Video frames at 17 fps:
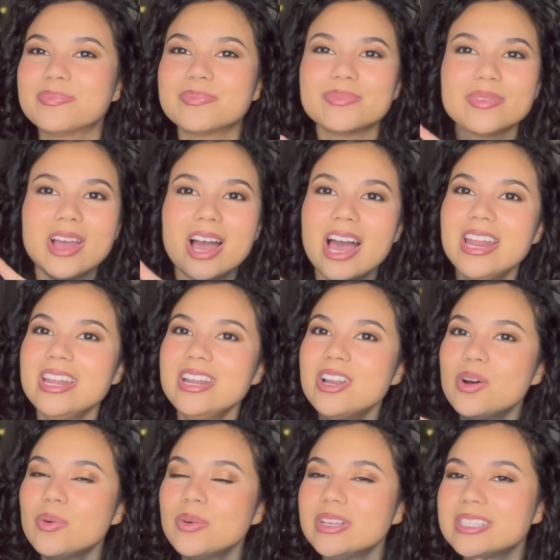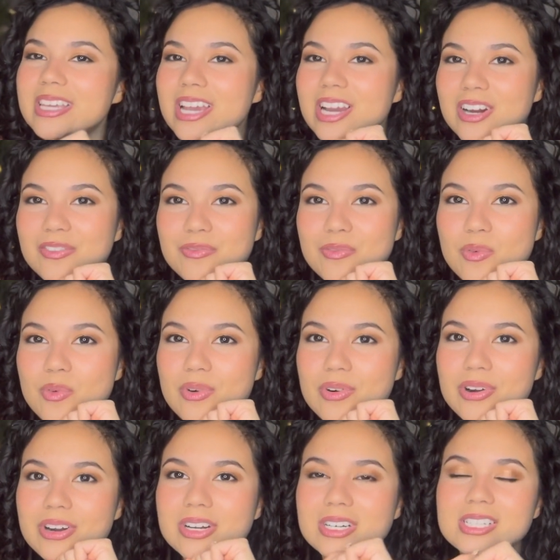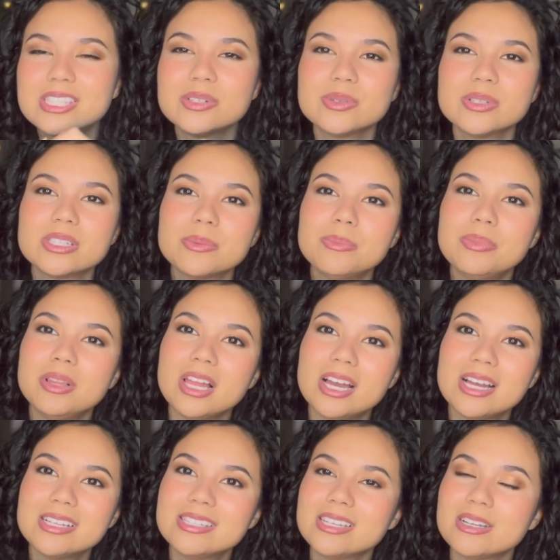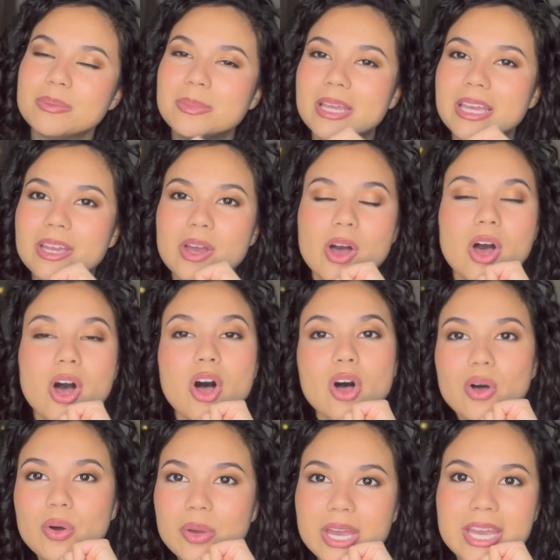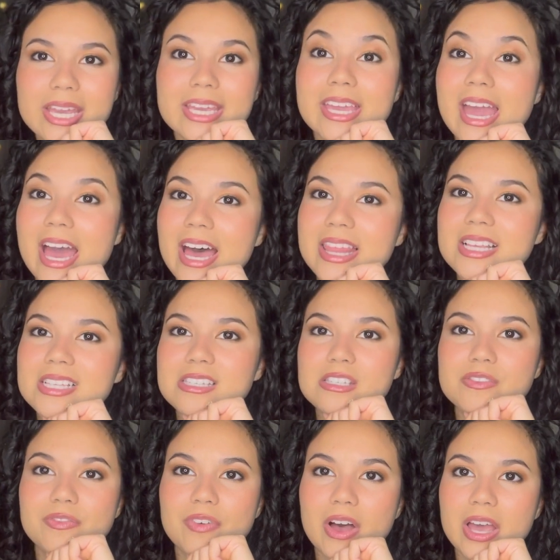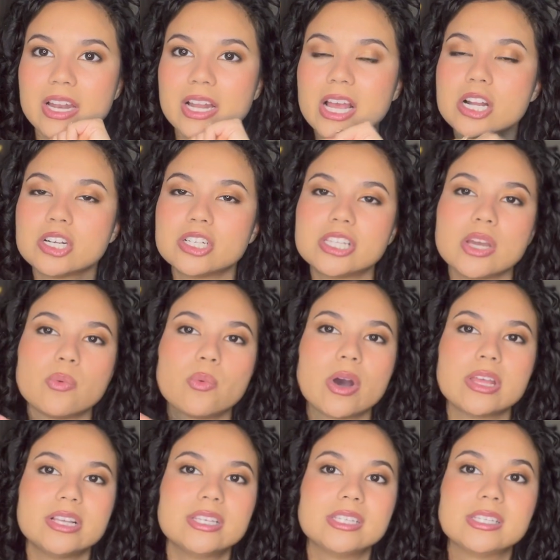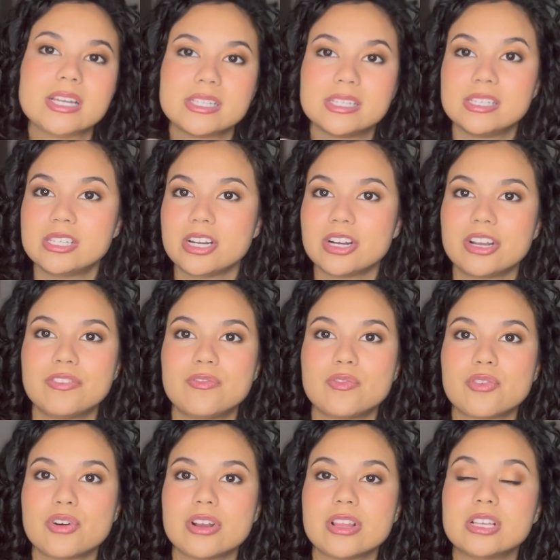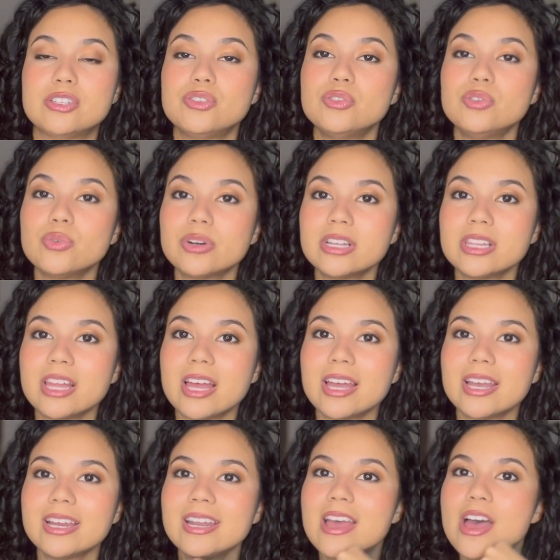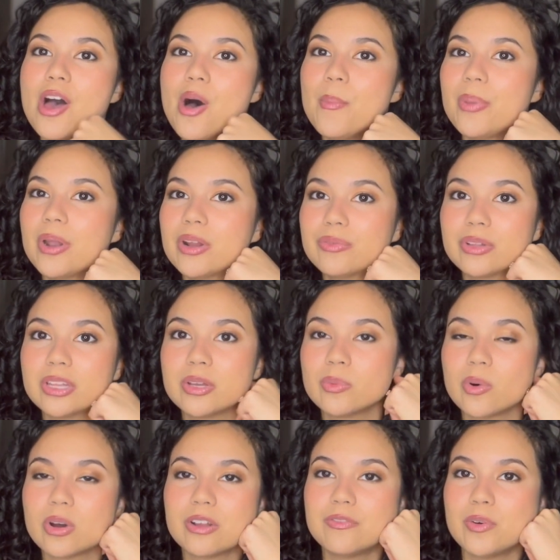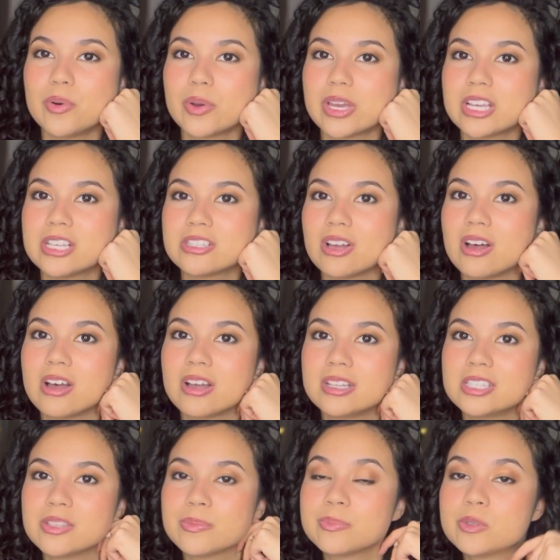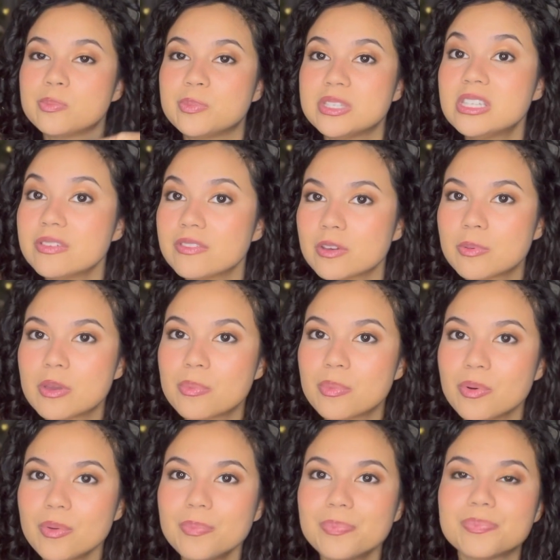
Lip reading: I didn't always care for. So there were some plots that I'm like, okay, yeah, this is fine. I understand why this is necessary for the storyline, but I really want to focus on some specific people.